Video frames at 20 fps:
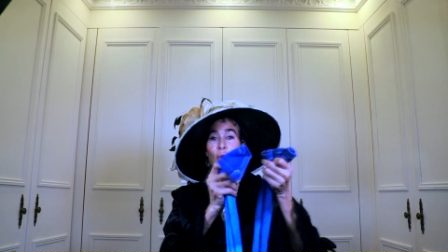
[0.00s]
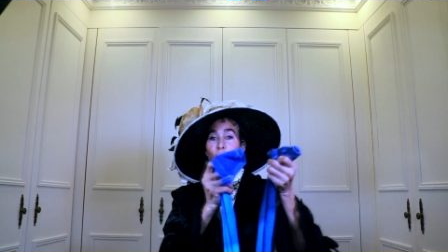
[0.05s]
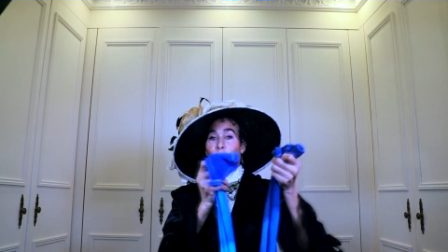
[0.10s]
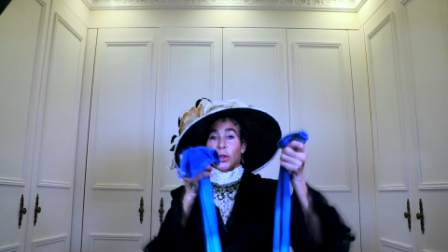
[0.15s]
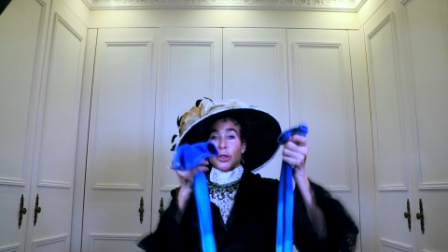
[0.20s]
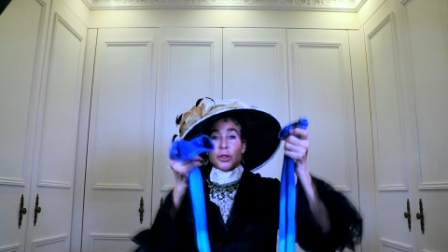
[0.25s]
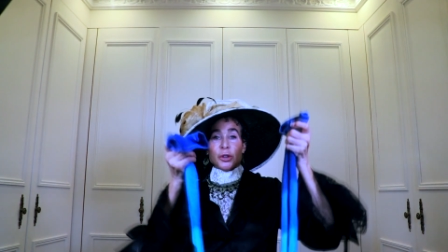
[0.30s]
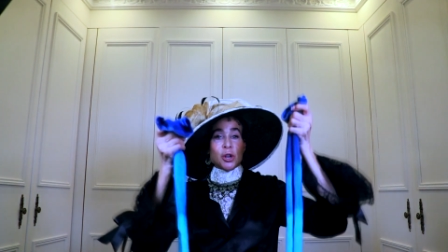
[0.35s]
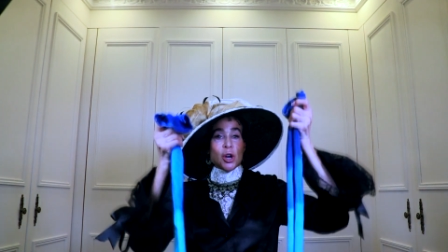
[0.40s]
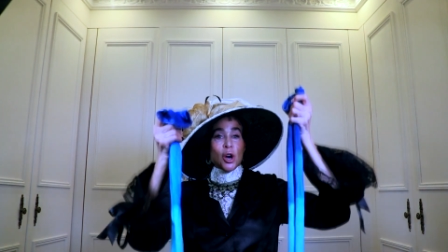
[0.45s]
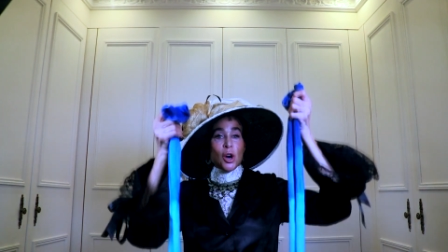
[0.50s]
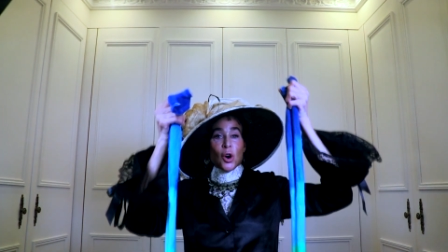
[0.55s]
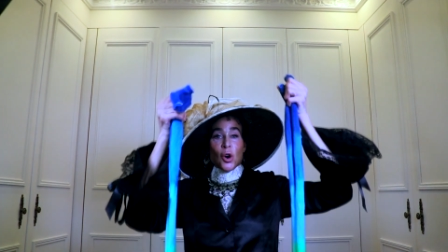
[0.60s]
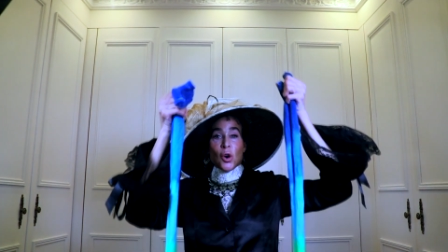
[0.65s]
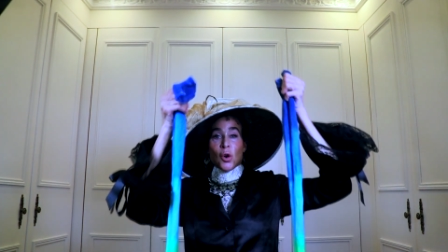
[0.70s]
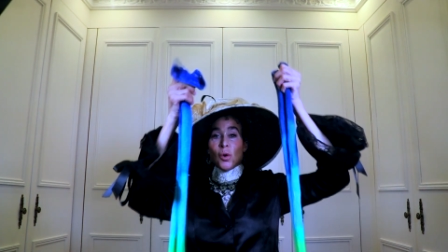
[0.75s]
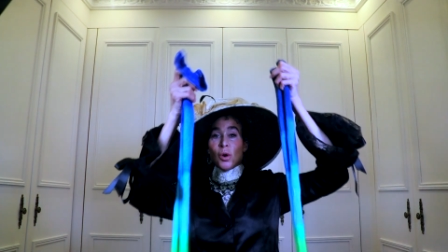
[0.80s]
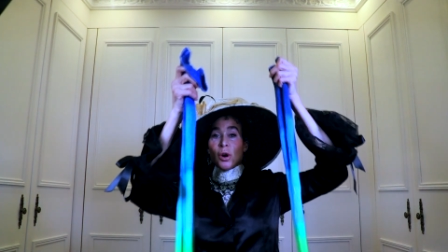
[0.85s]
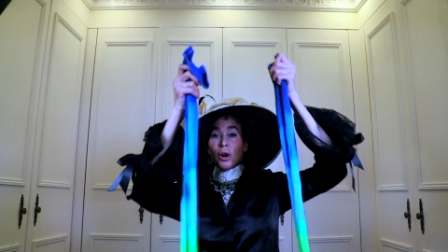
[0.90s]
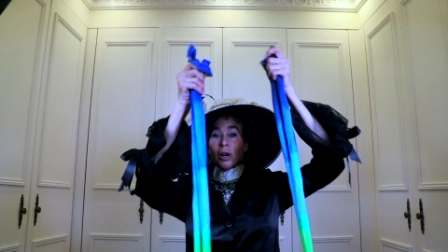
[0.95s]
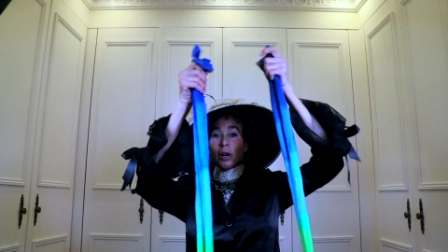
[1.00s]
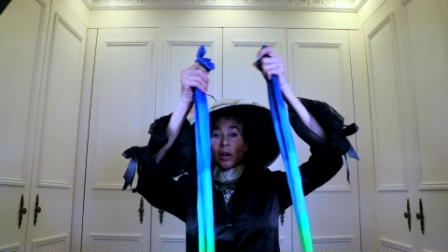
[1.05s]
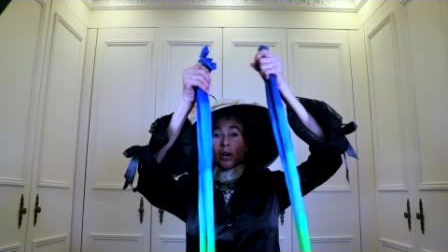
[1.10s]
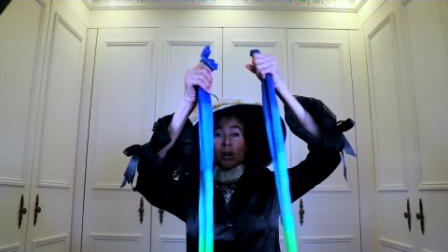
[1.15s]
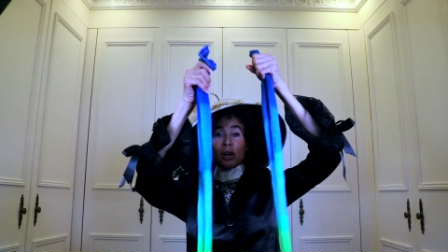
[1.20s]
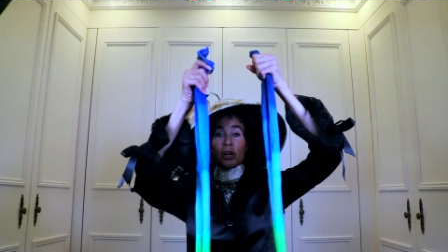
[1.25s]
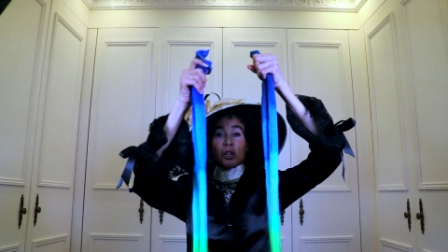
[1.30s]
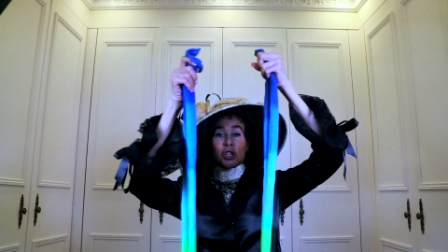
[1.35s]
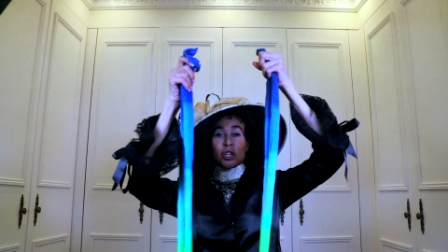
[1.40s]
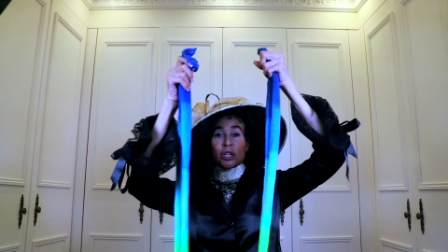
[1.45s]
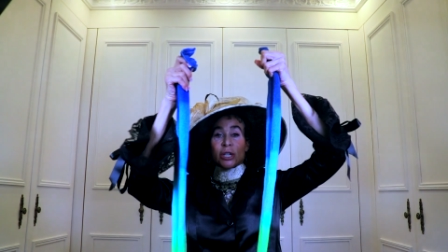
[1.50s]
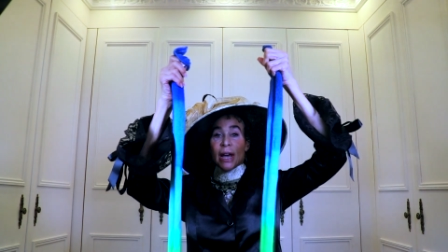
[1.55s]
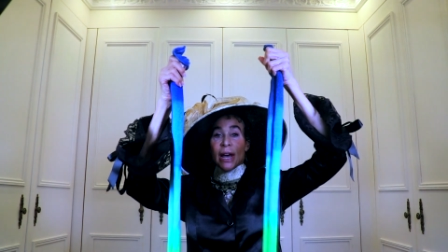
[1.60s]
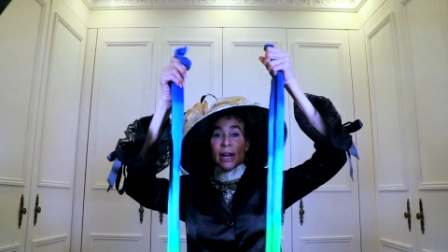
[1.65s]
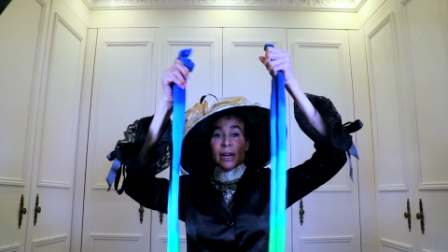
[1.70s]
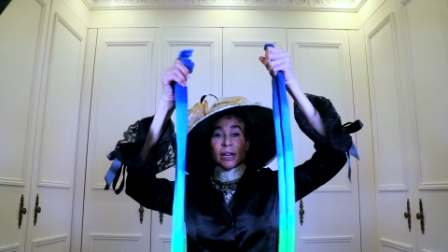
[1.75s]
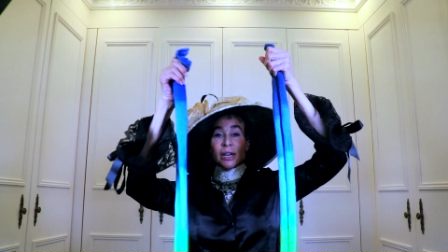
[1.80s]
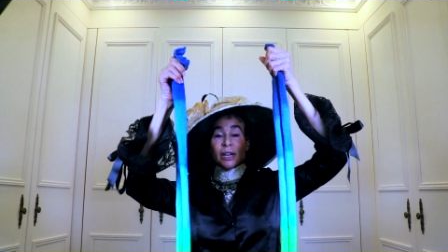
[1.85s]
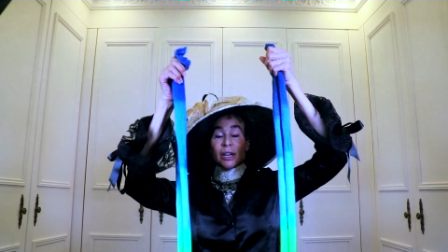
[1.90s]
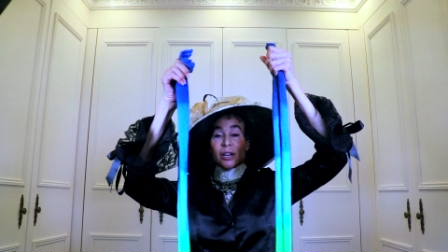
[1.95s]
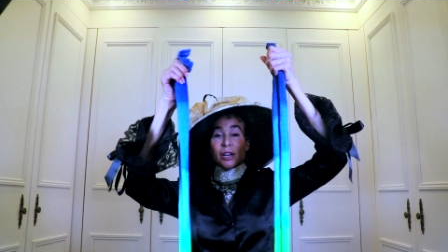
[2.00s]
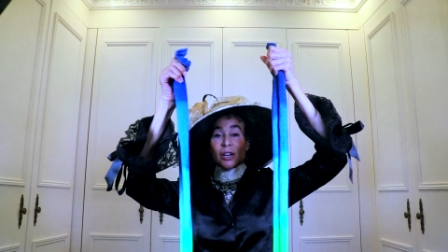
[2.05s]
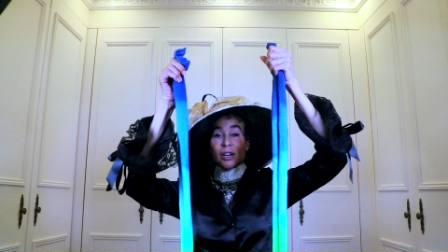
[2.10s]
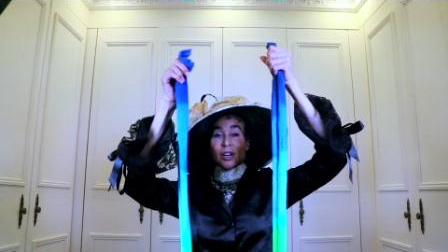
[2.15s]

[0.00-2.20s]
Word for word: with no genetic